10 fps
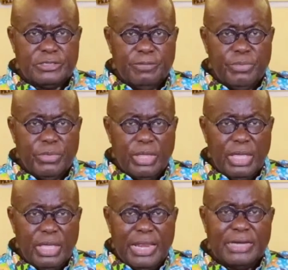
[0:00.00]
in
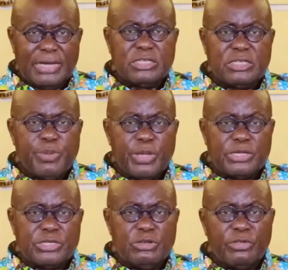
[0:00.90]
anticipation of the
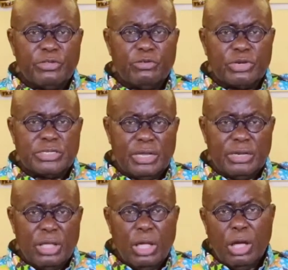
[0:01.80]
return on
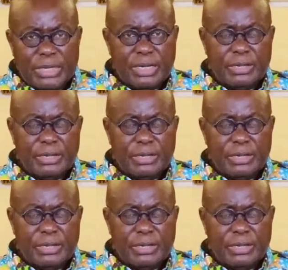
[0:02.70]
Monday.